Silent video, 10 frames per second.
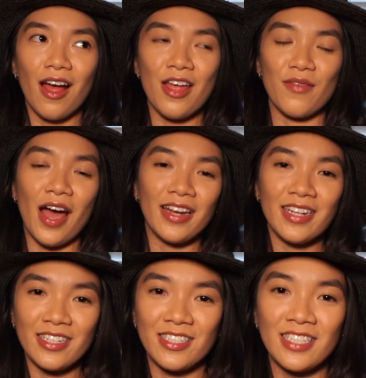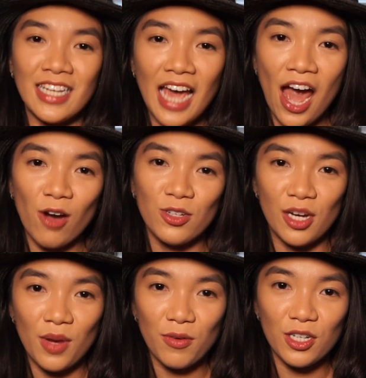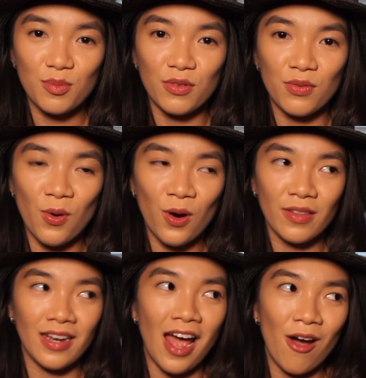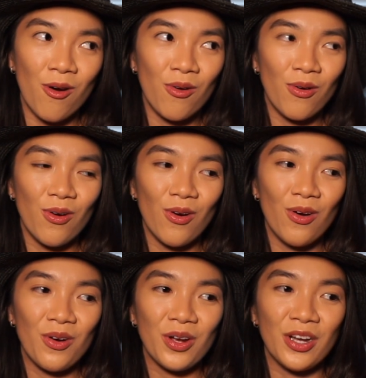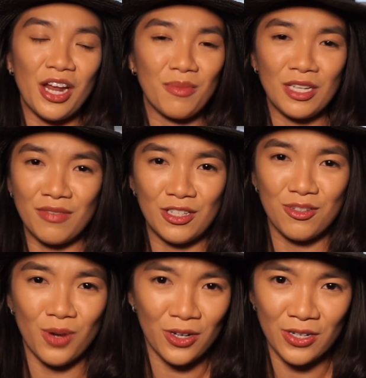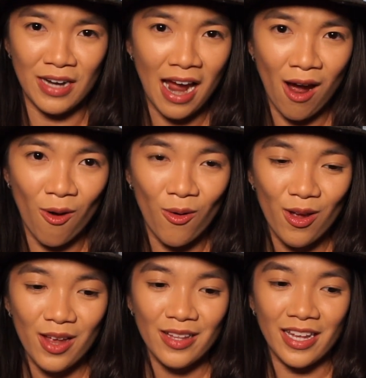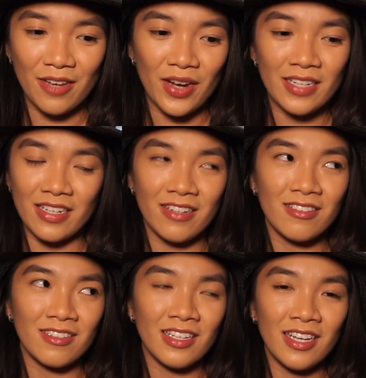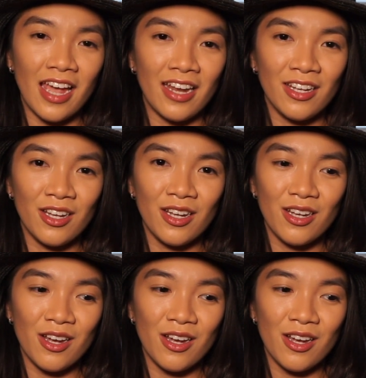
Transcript: if I didn't see how dumb I was before, then how could I be even smarter now? Like if I didn't see any